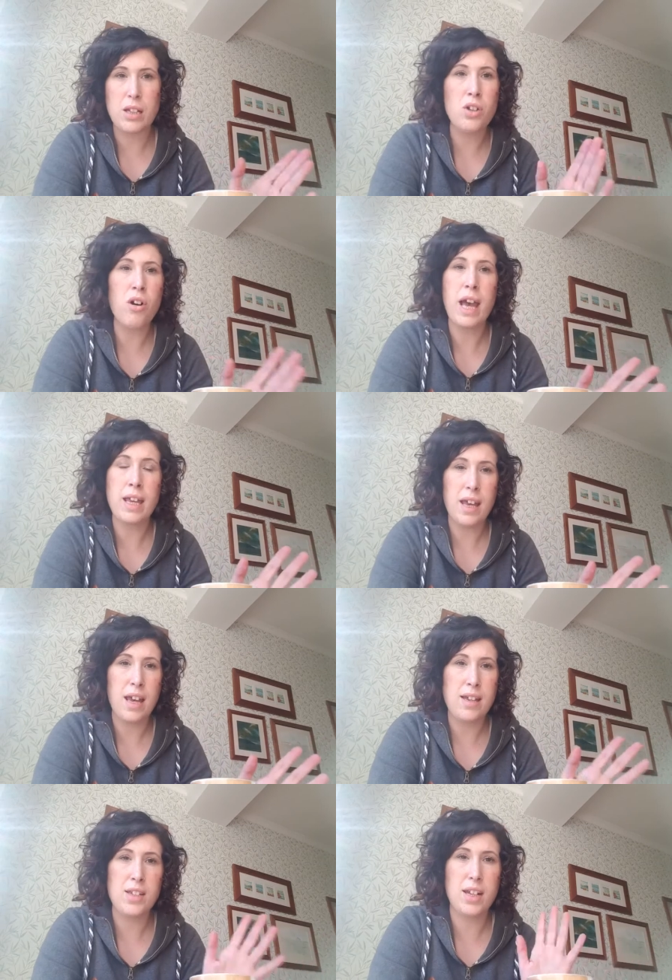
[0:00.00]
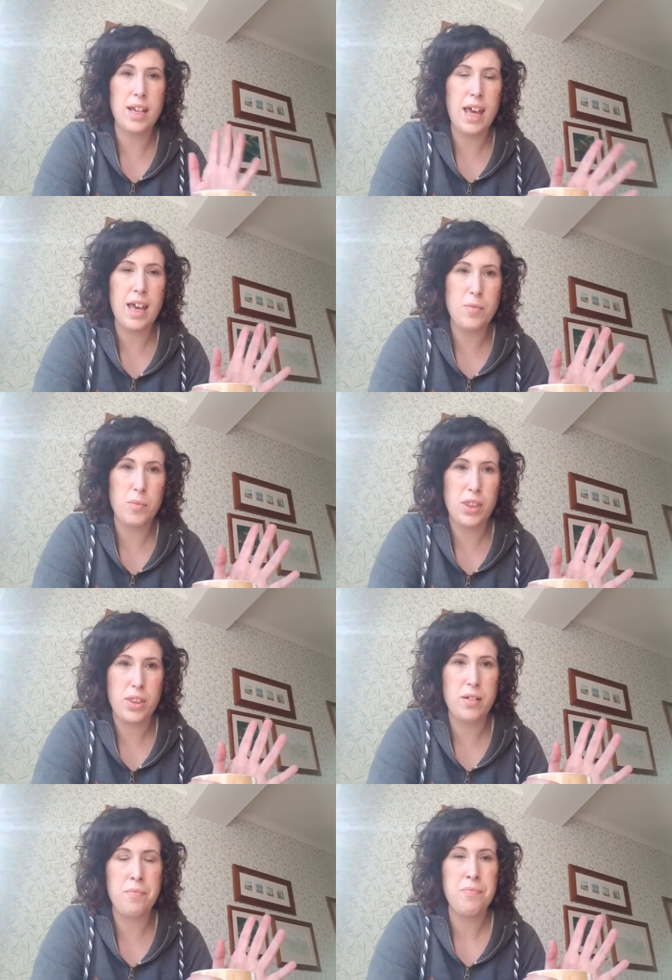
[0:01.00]
not engaging in a game
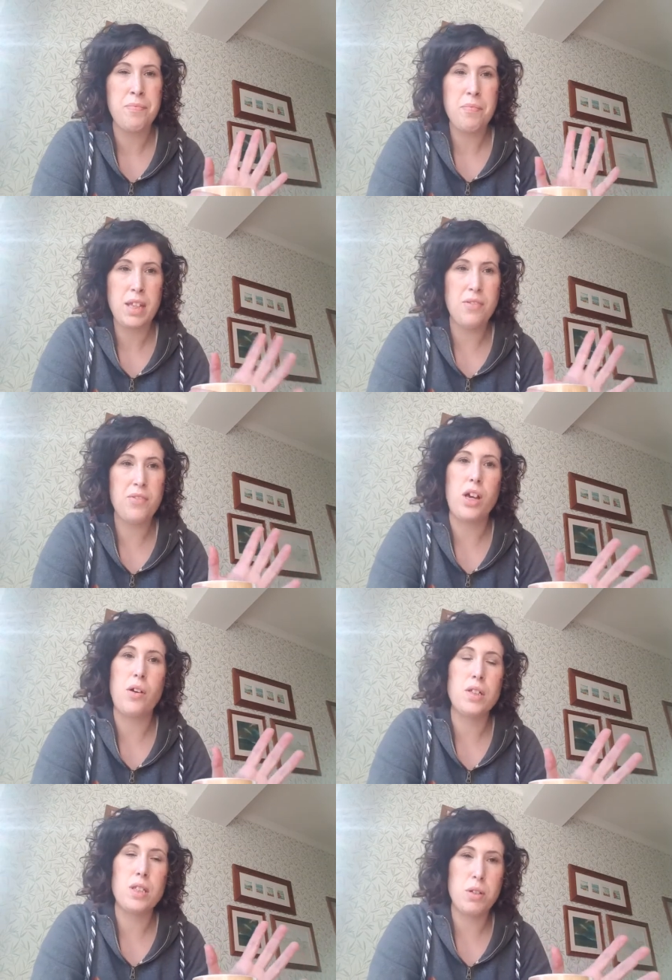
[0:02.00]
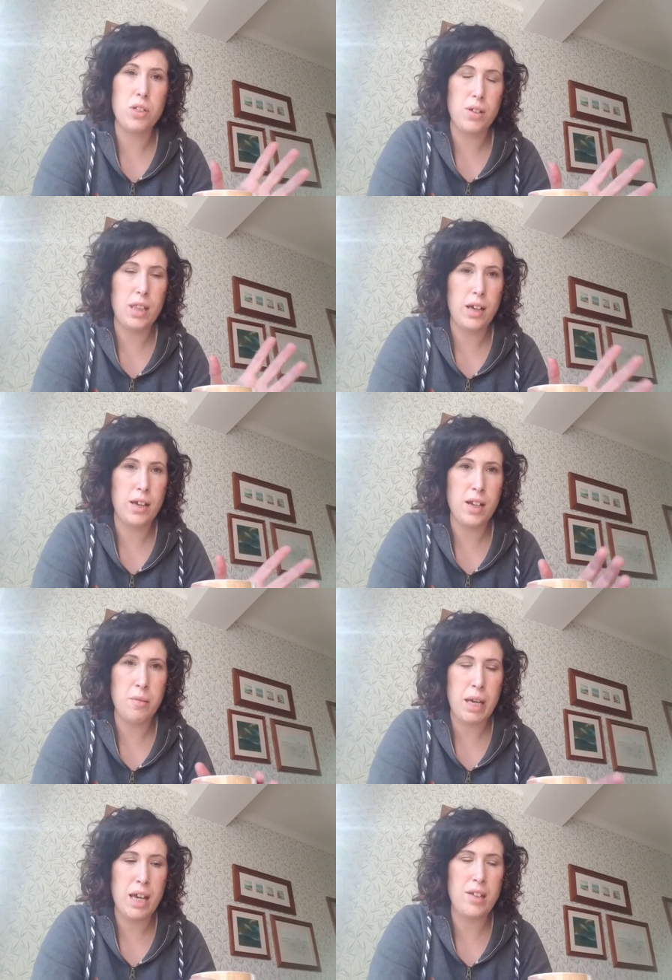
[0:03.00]
with them if they're going to be doing that
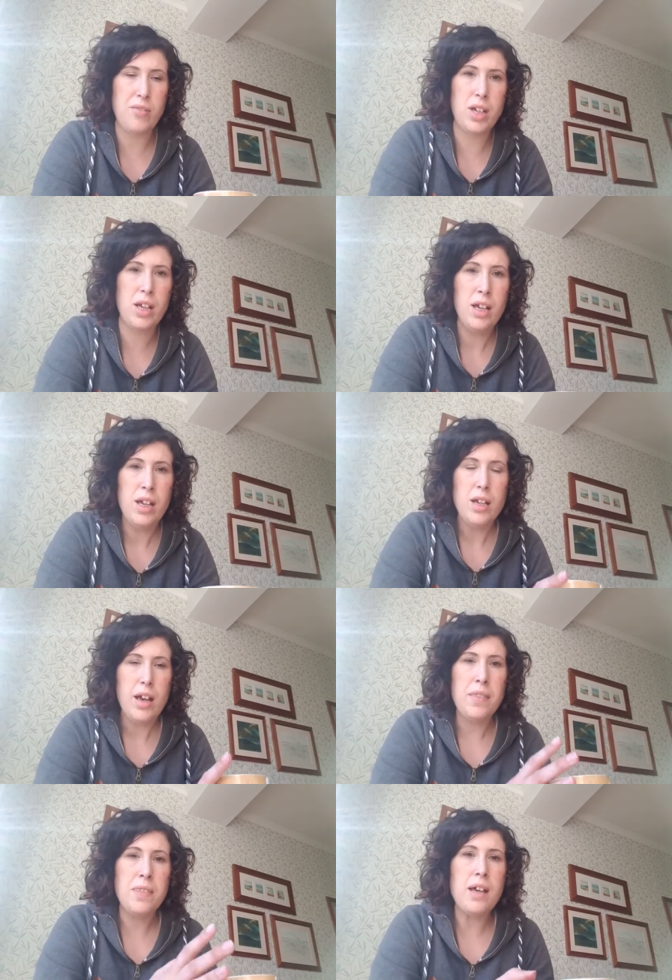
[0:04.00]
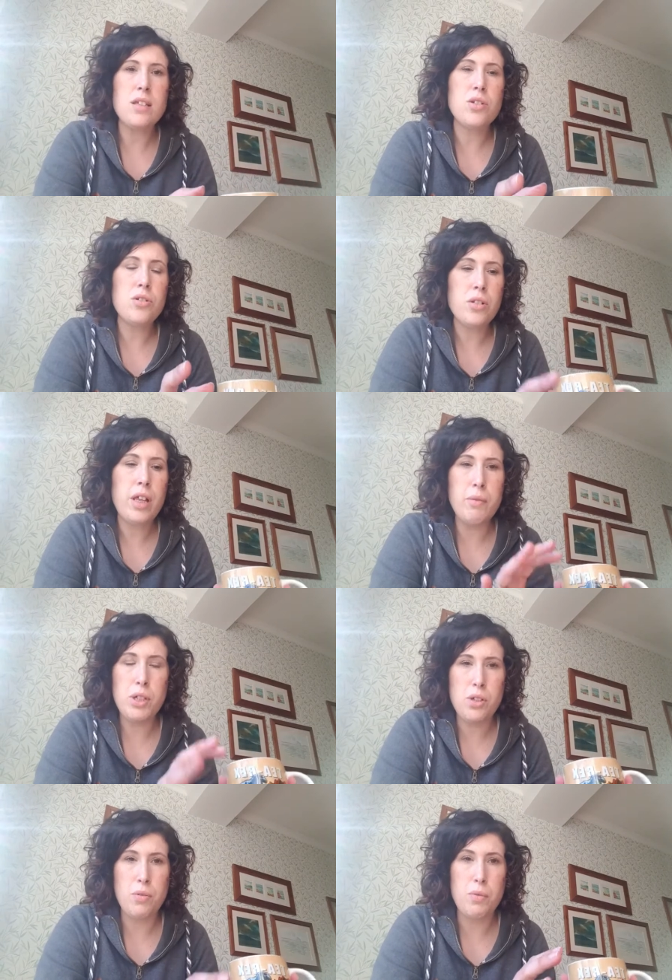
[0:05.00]
kind of behaviour. And that's all I
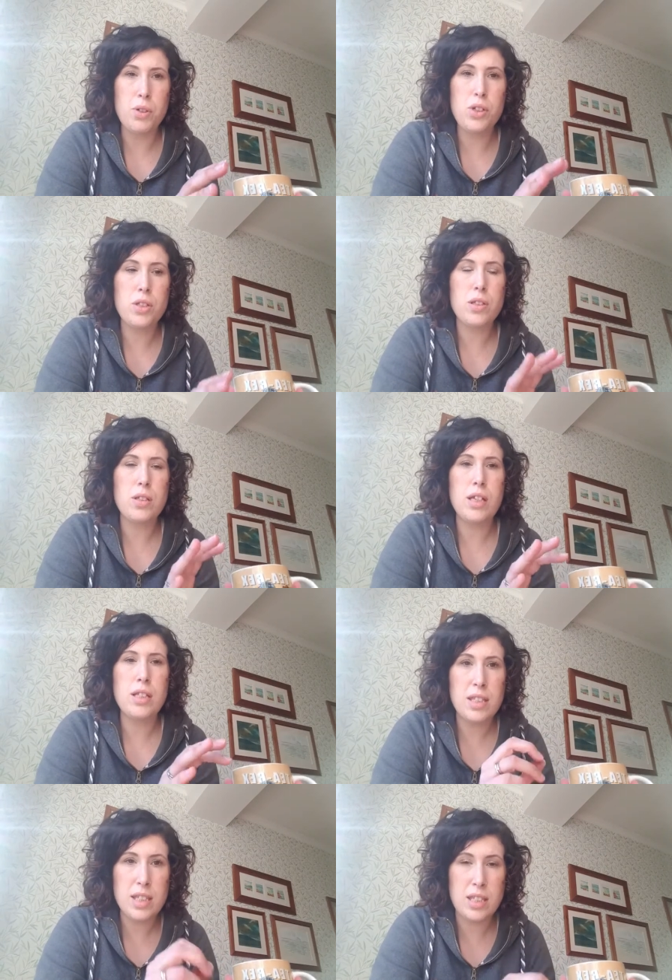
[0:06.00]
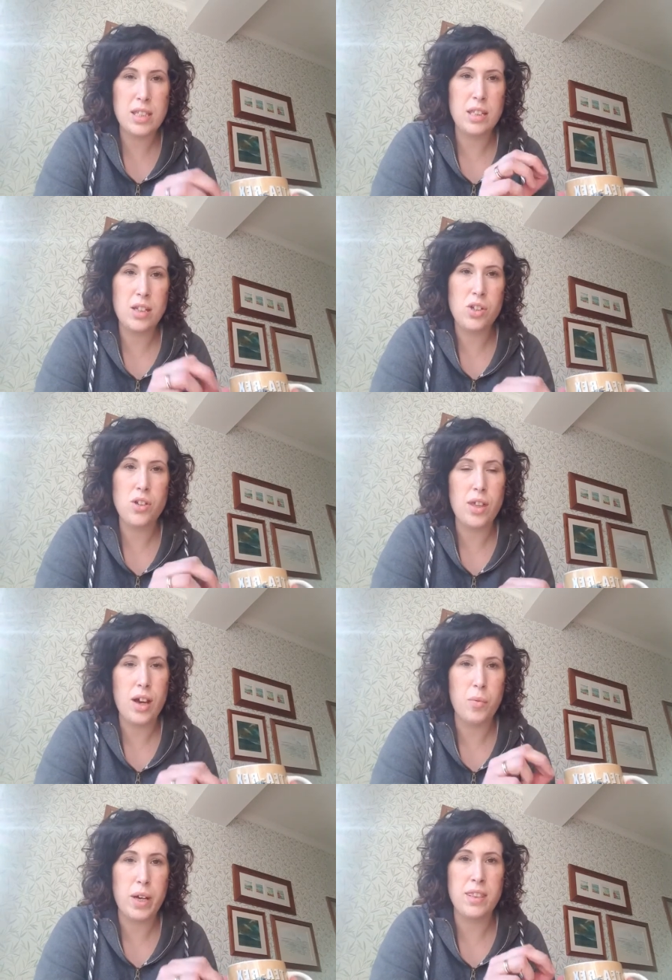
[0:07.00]
would do. I would just consistently do
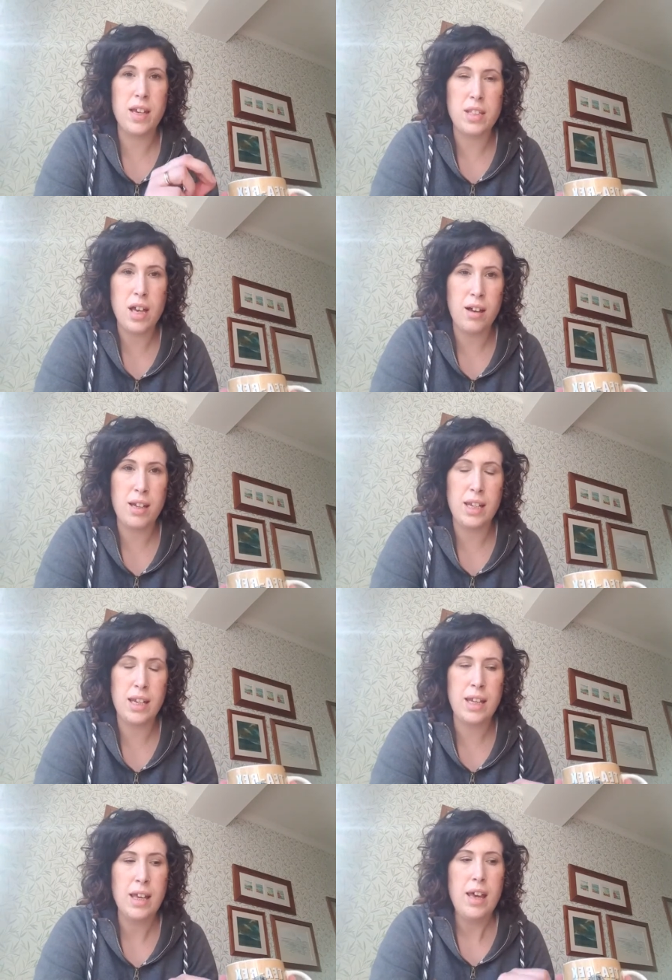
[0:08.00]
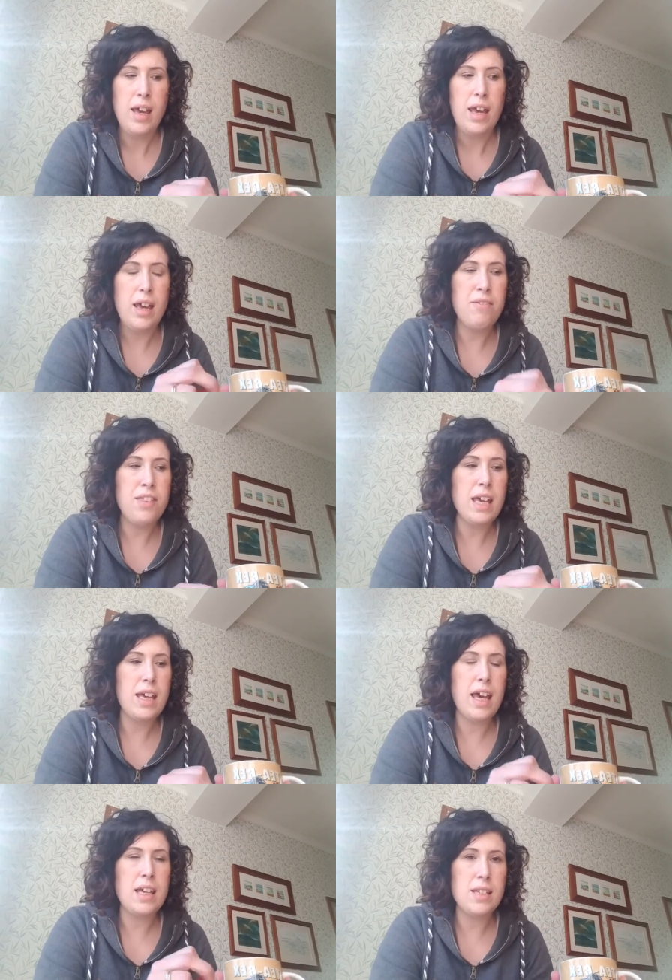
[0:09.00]
that when they're tiny. If they
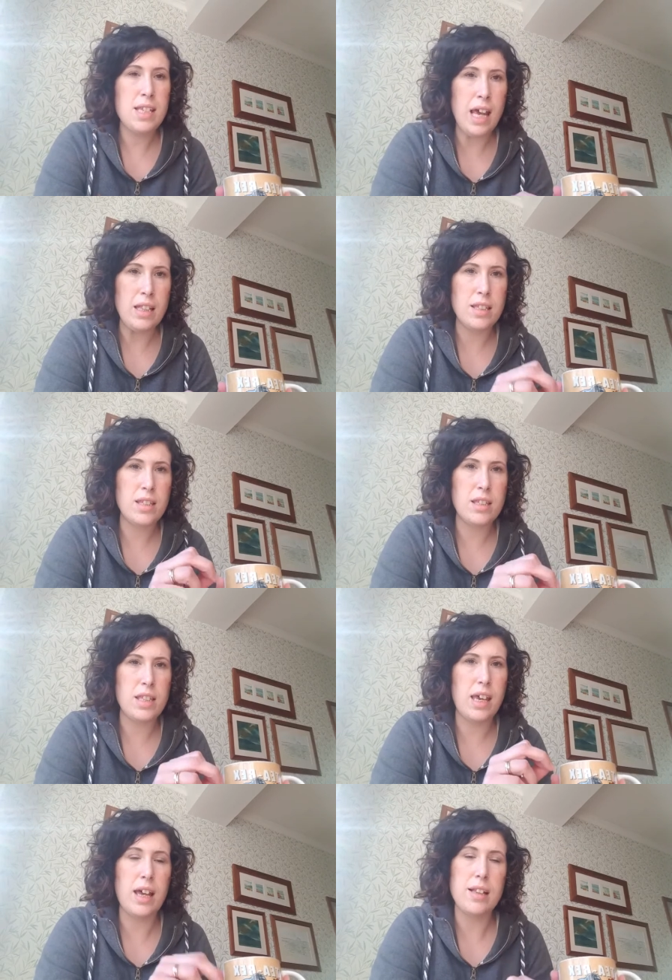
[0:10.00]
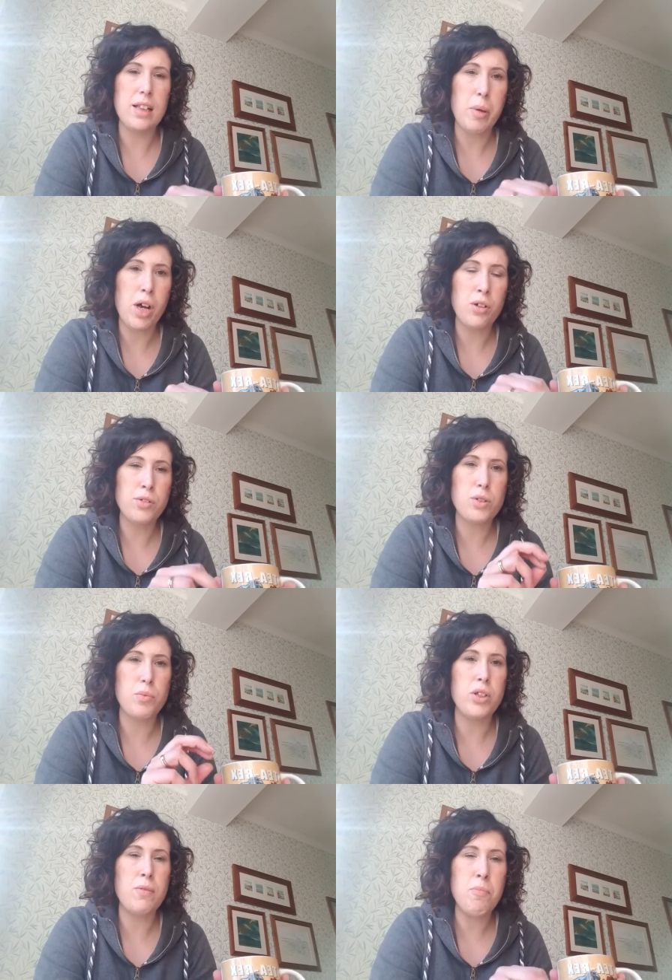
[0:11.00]
get intense as they get a little bit older,
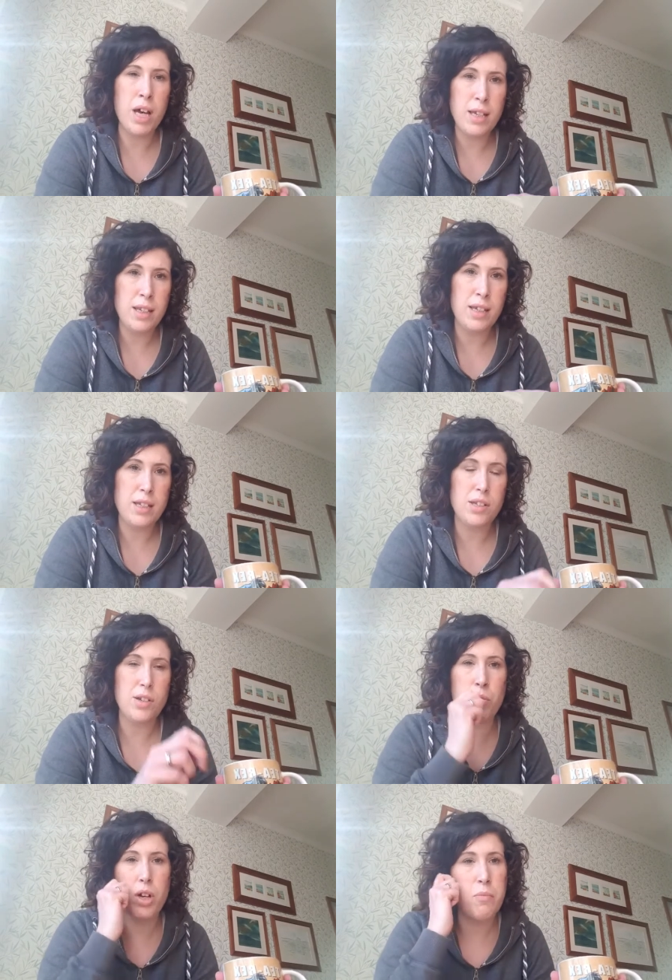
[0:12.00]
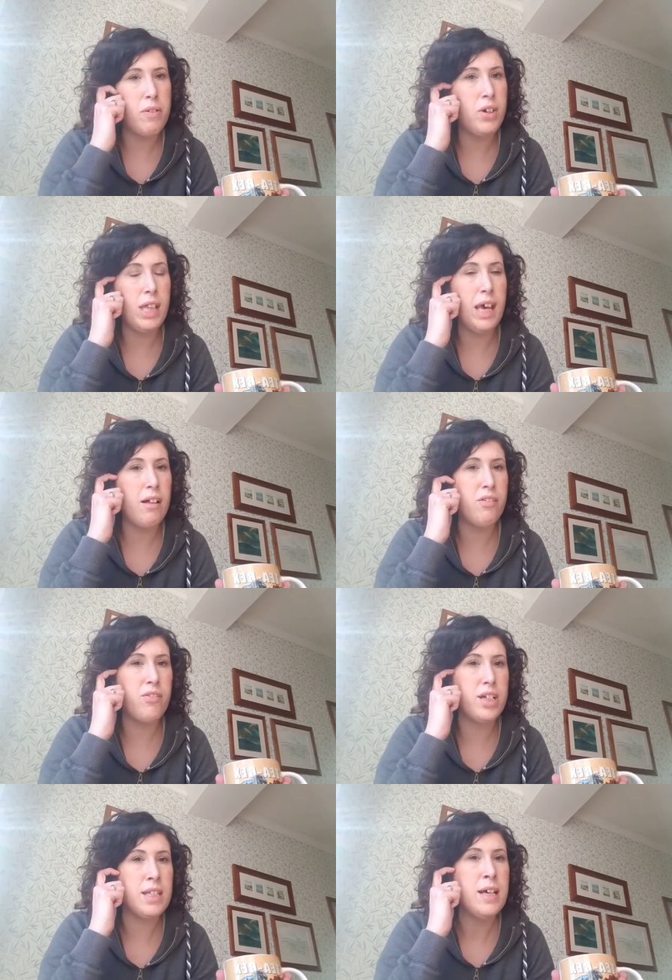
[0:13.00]
what you might need to do and what can be really
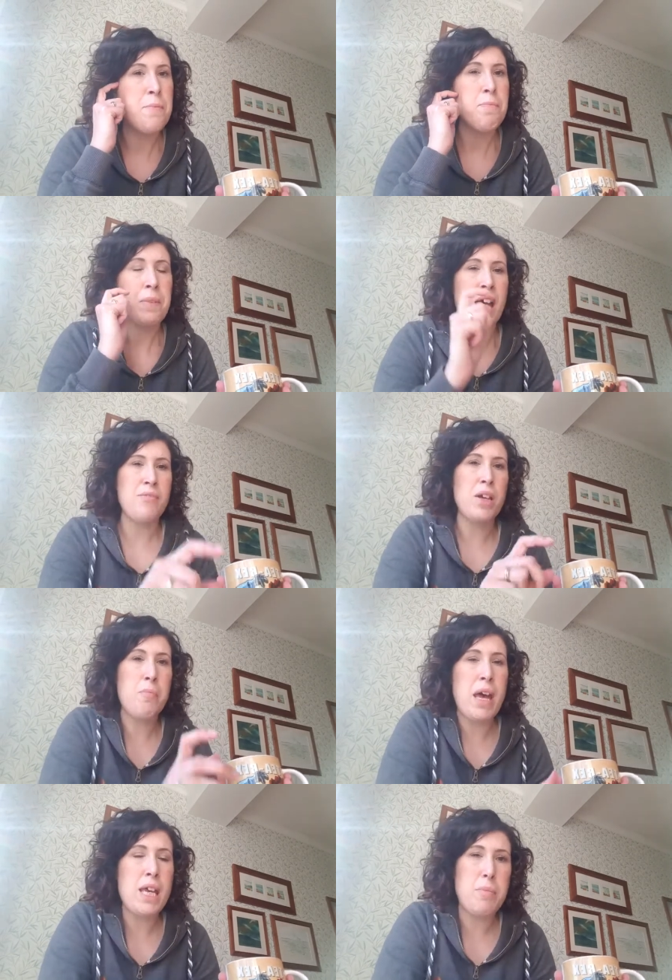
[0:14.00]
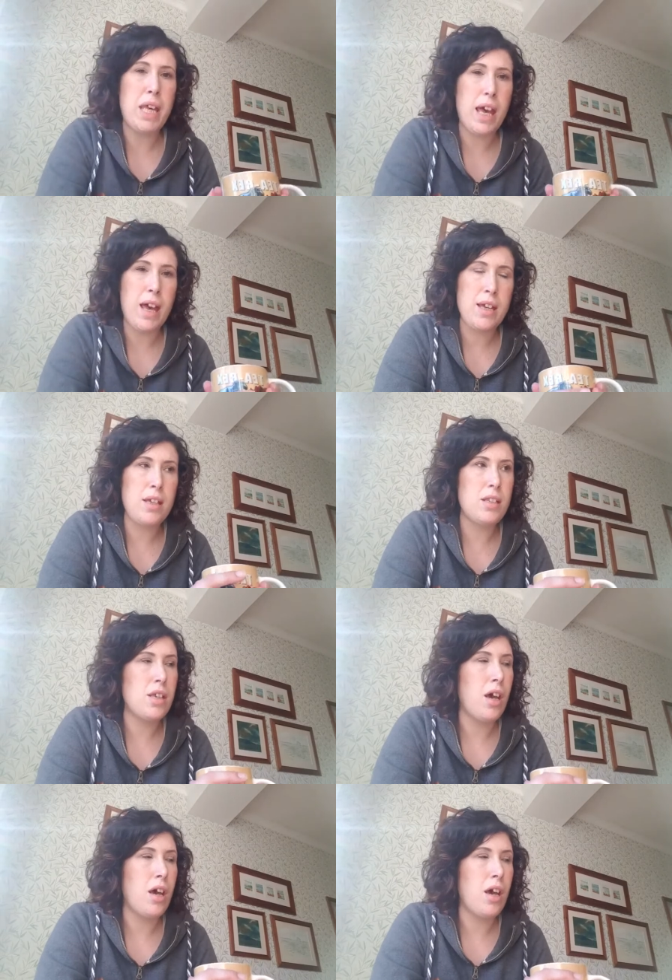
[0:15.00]
helpful is having a baby gate